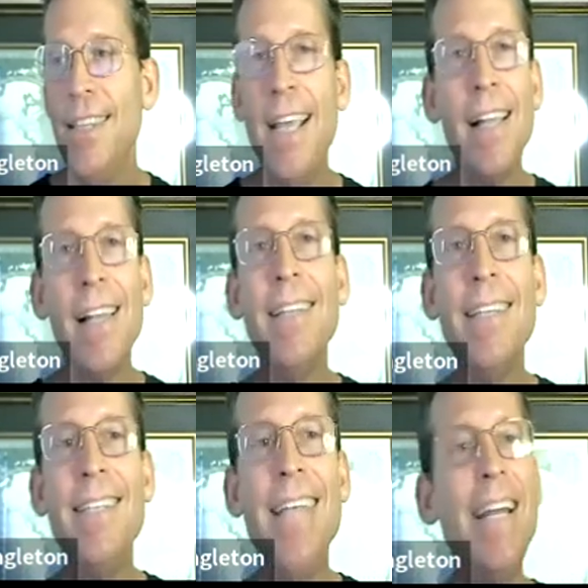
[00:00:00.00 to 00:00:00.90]
They collect
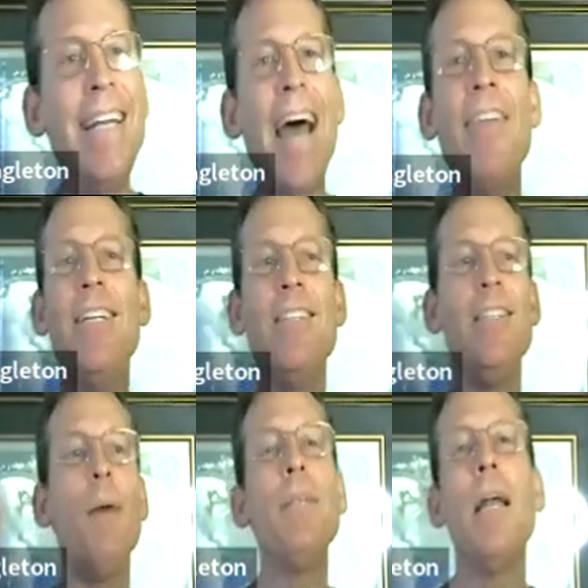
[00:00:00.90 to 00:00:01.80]
this data, now they just
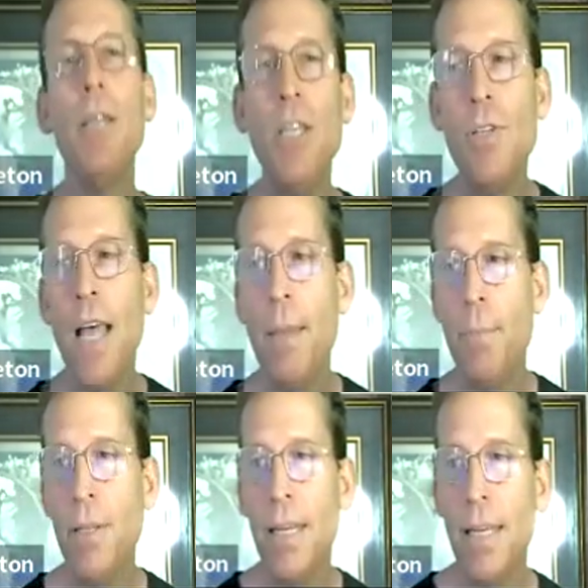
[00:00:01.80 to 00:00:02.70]
dump down a huge
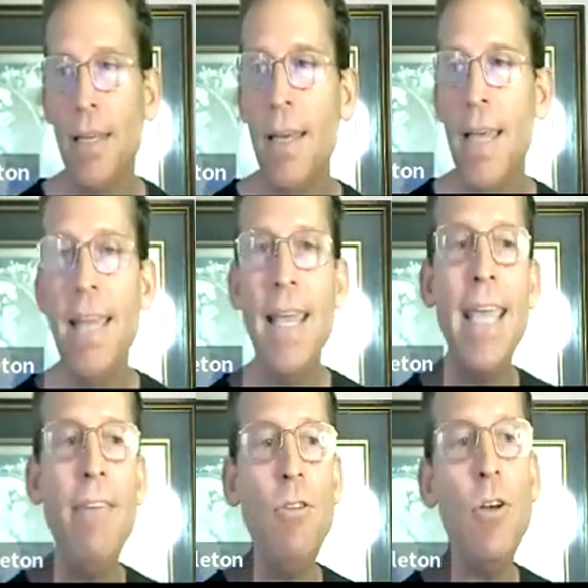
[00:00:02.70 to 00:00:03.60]
liability, and they
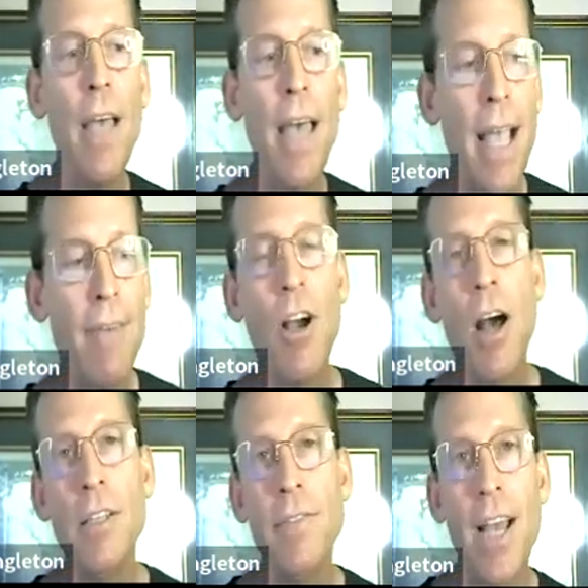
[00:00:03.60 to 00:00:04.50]
gave you a heck of a
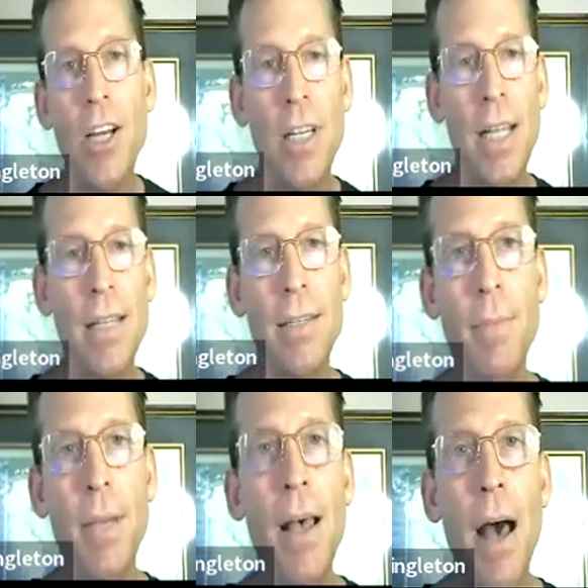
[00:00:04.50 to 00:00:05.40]
cause of action against
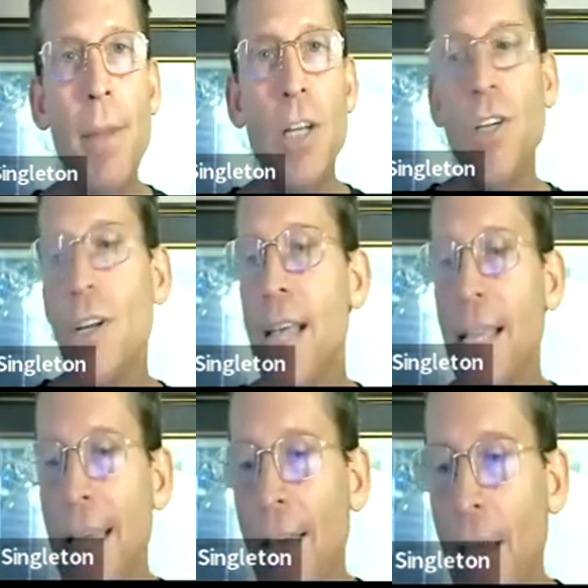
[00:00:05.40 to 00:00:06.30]
them. I'm not sure
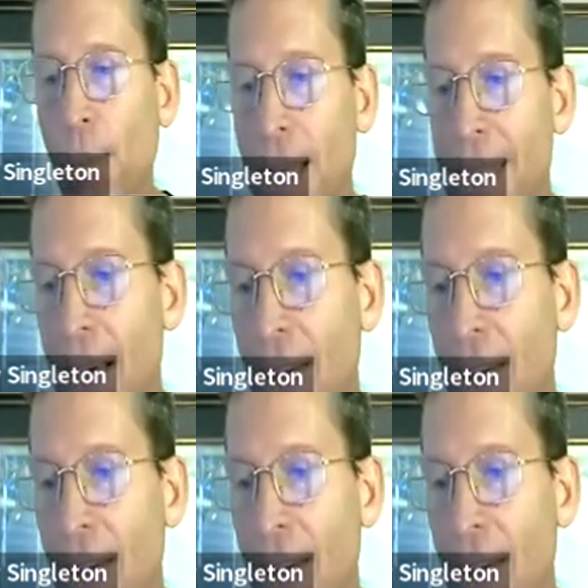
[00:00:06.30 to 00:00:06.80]
exactly how that plays